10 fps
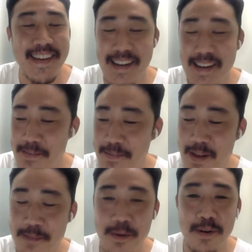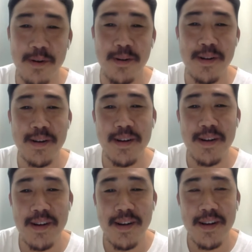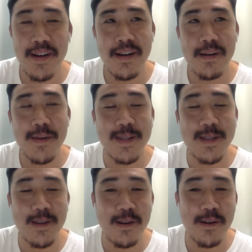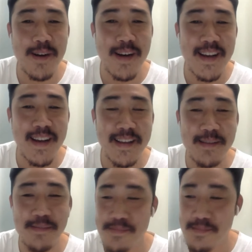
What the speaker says: A couple weeks ago, I